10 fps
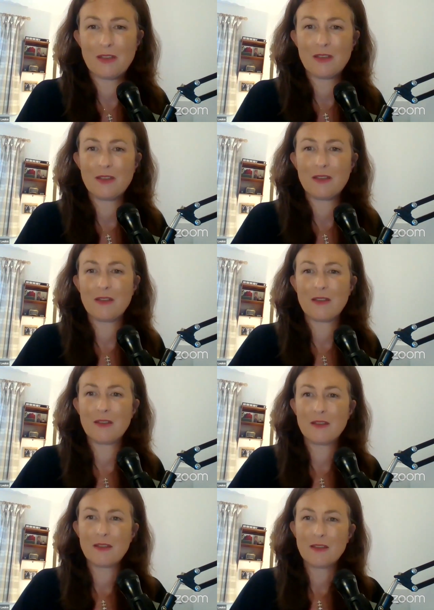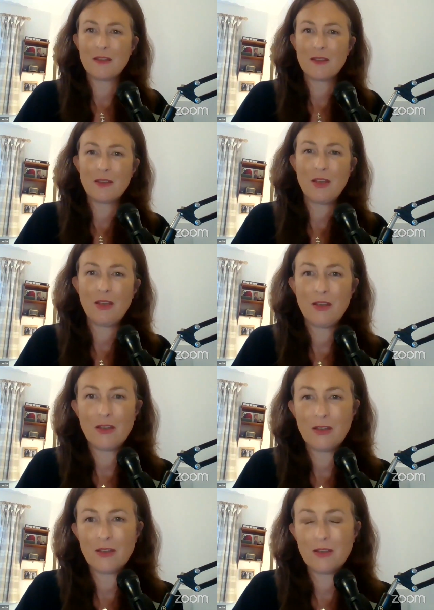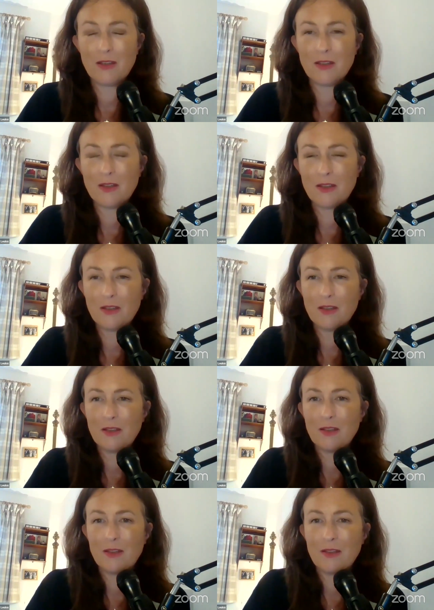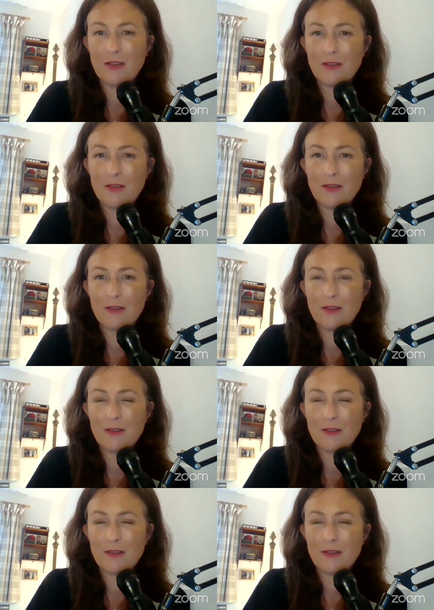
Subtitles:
(silence)